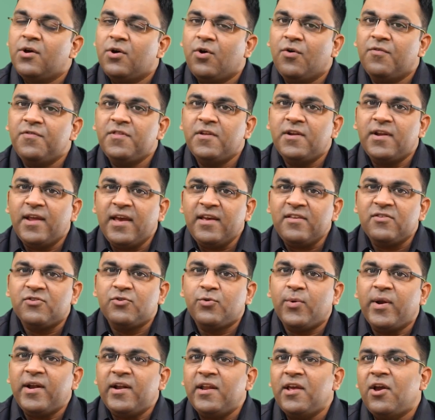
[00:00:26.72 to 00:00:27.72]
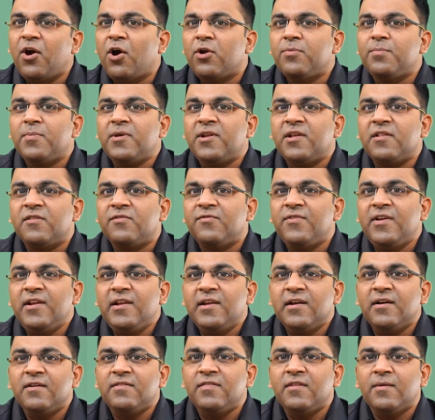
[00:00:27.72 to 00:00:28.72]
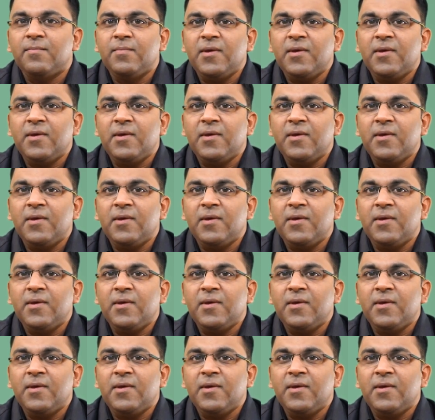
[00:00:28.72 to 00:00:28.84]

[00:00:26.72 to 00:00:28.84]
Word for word: Over the next 20 odd minutes, we learn the